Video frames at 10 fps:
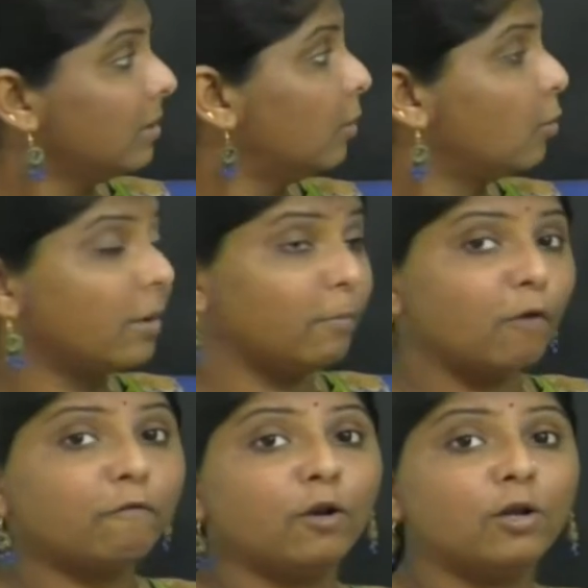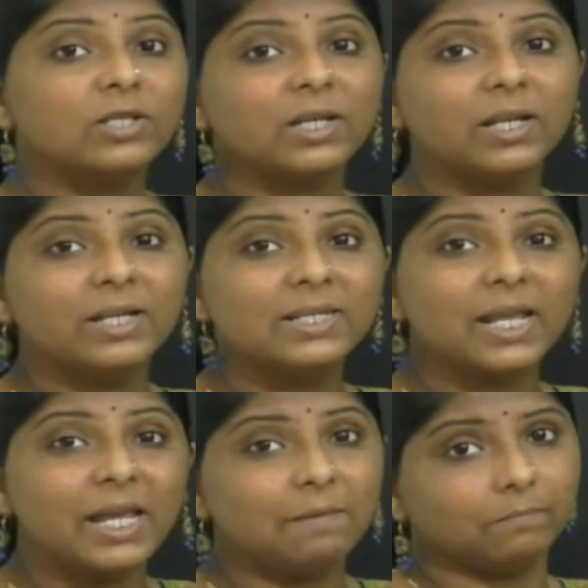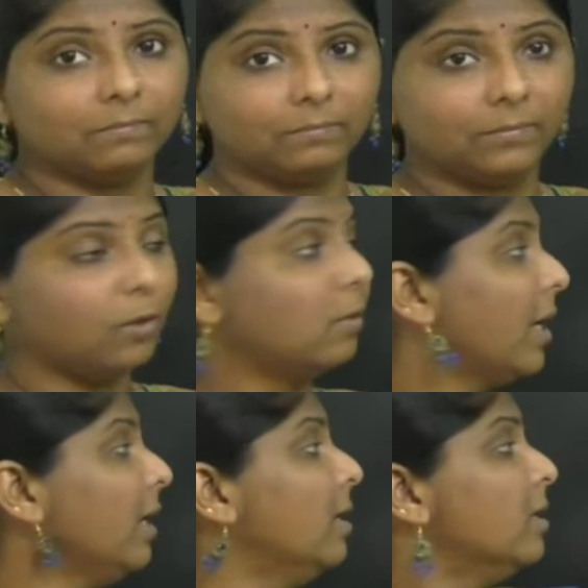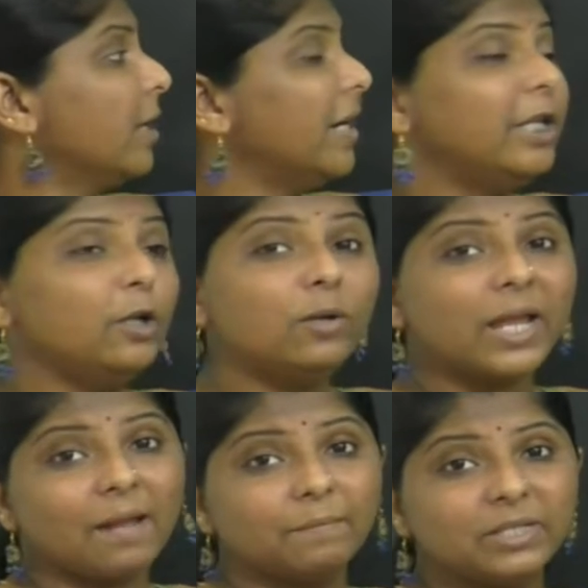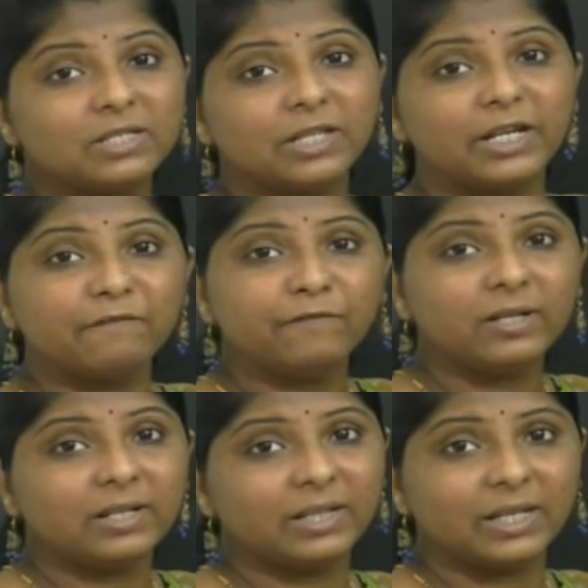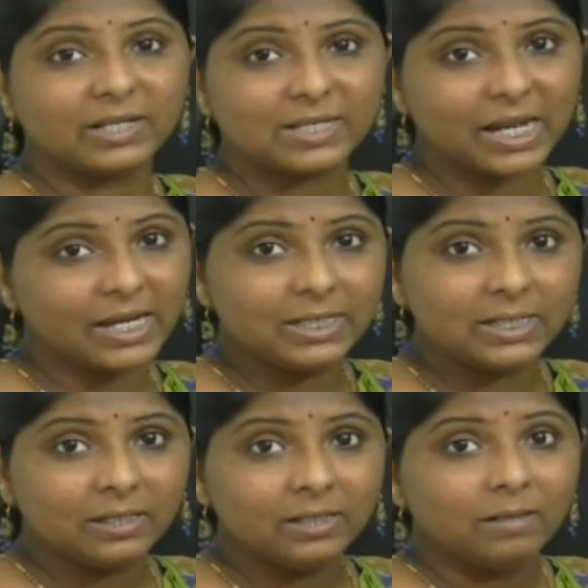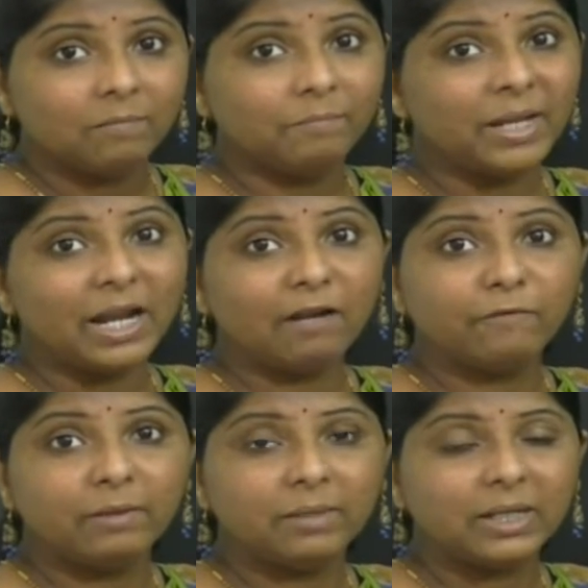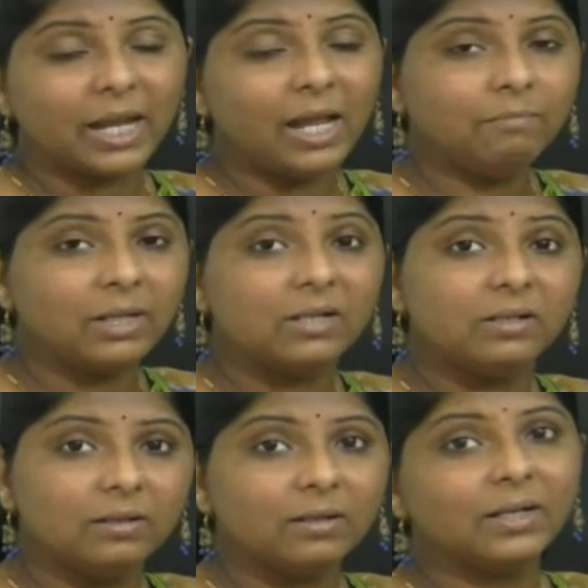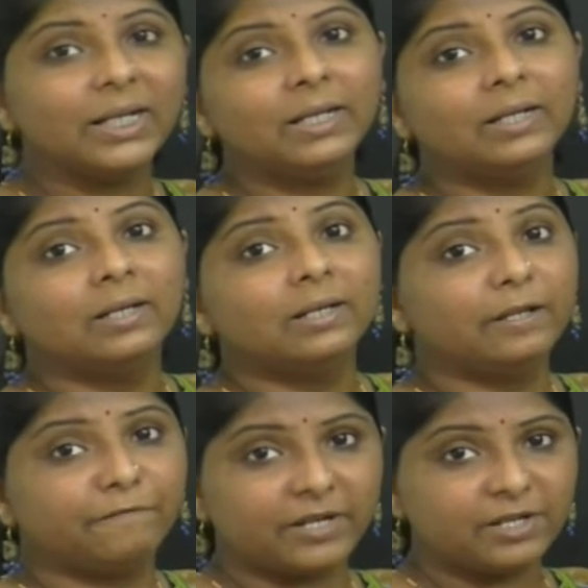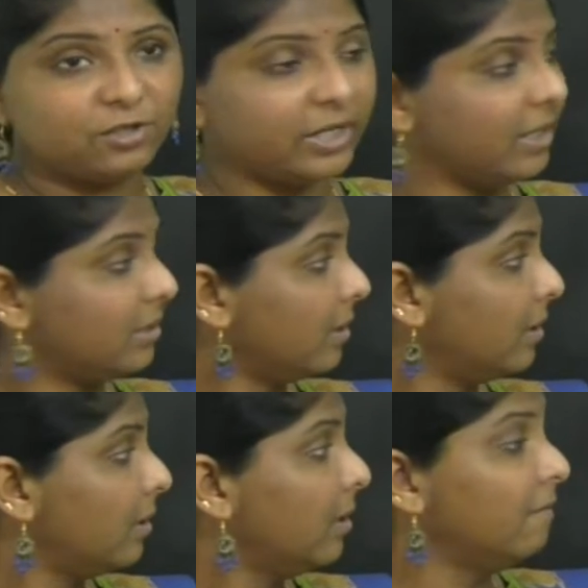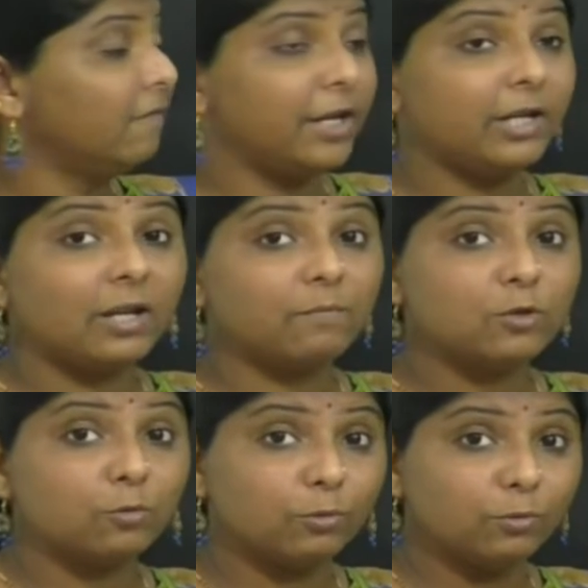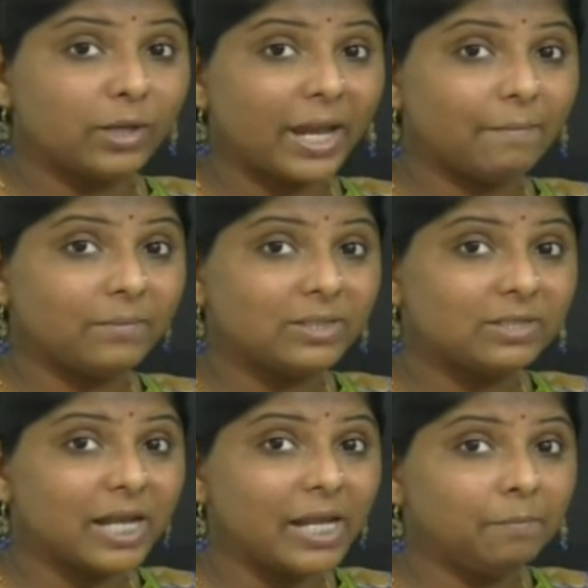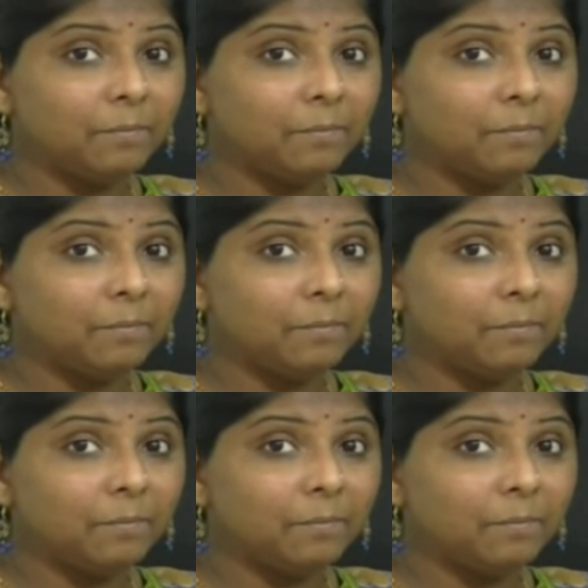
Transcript: okay, morphologically same. Okay, heterogametes, they differ in their size. Male and female can be clearly differentiated. When it comes to oogamous type,